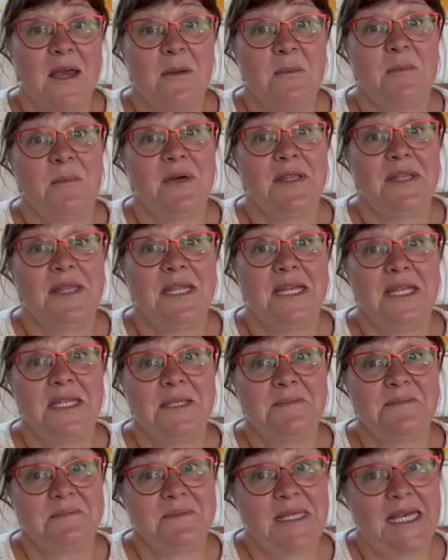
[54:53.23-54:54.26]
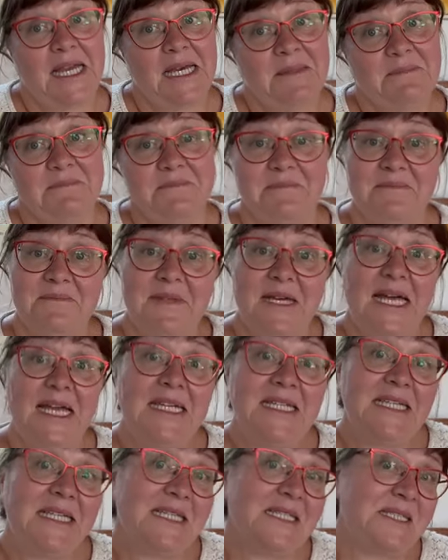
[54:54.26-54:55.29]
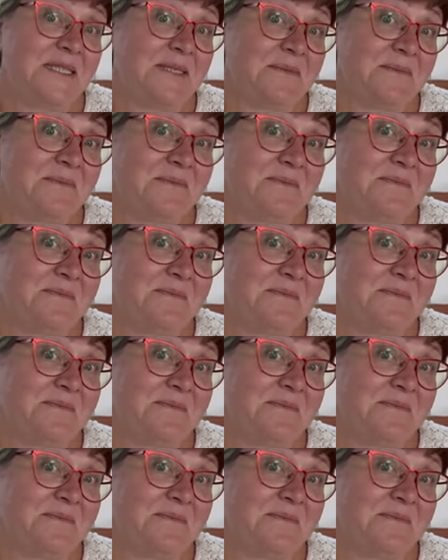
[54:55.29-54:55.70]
But then, yeah, I guess,